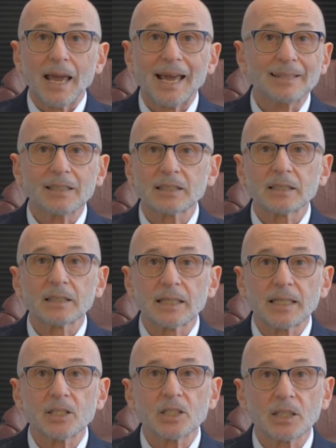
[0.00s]
and that the
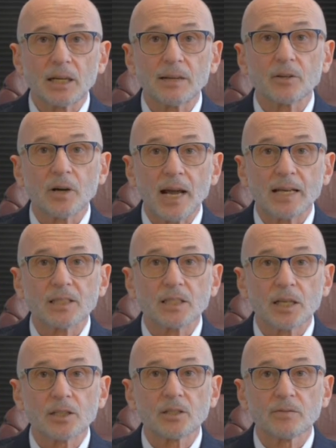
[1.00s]
lease and other
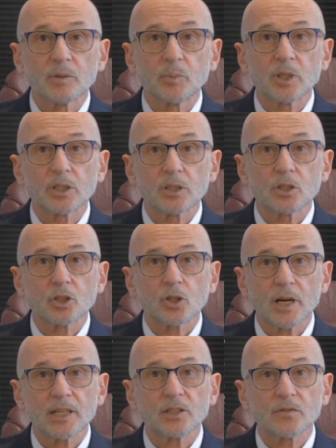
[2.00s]
assets of the business
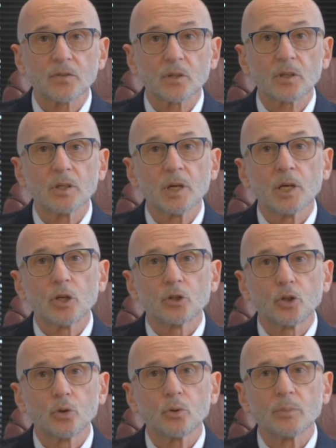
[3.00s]
transfer
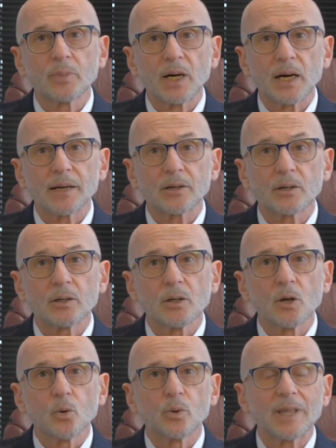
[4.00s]
to the buyer
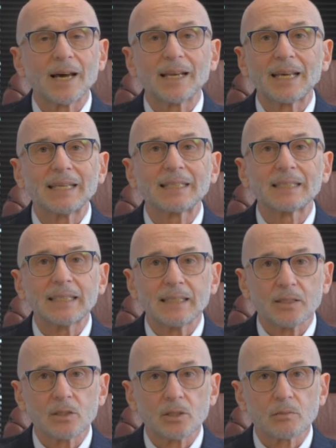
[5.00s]
without any
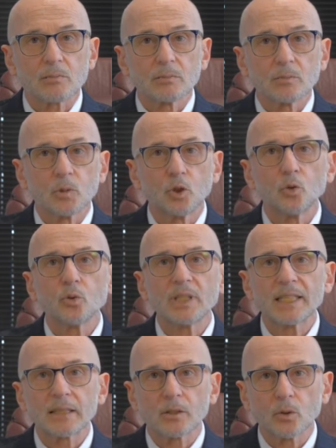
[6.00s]
liens. You
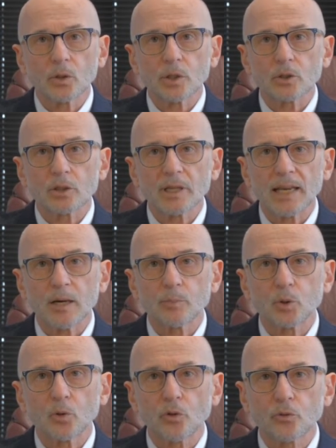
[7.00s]
need a lawyer to
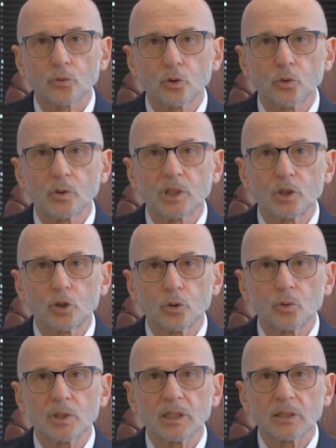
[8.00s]
help you through the
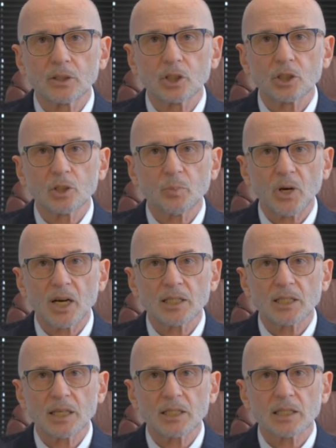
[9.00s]
due diligence
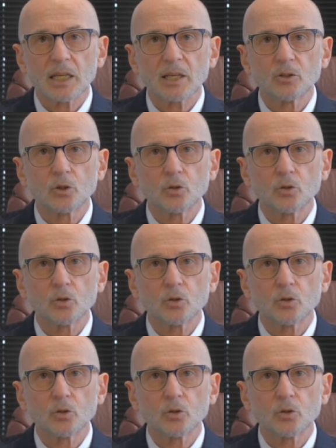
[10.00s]
process and